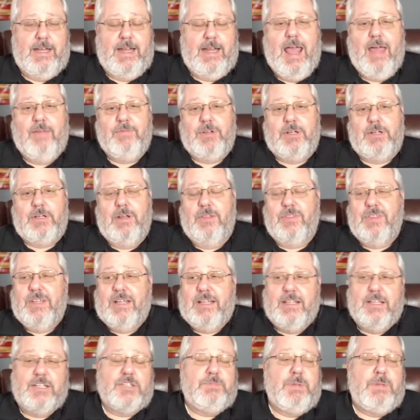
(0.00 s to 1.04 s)
having nothing
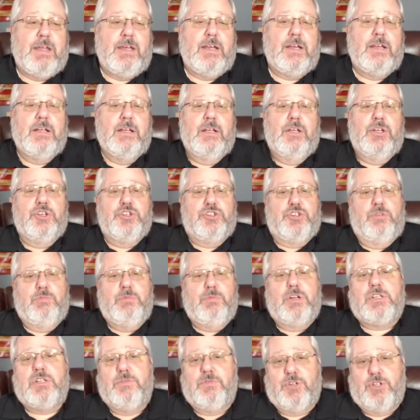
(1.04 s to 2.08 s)
and then spending so
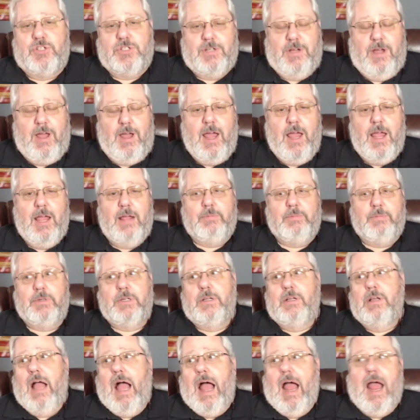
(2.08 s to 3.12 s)
much of your time.
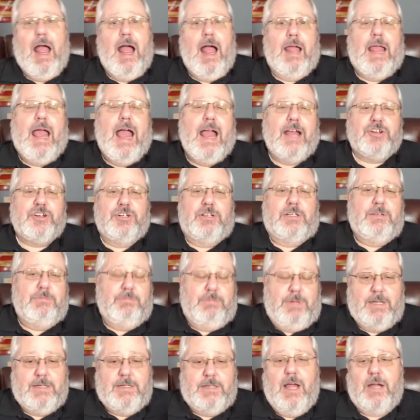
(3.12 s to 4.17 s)
I actually
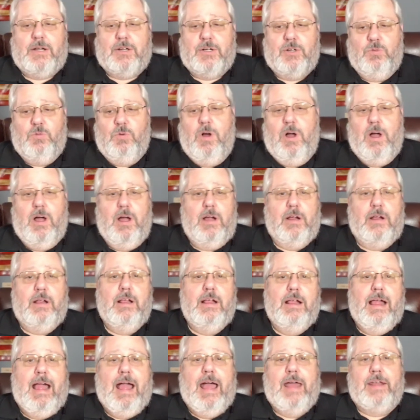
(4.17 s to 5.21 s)
met Dr. Wang
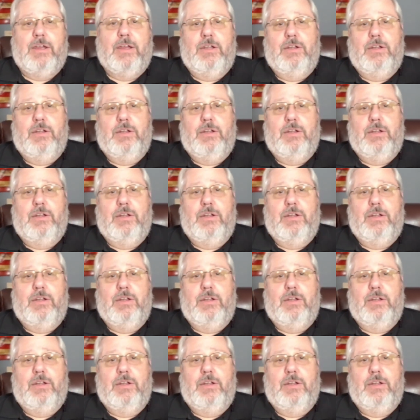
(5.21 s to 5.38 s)
at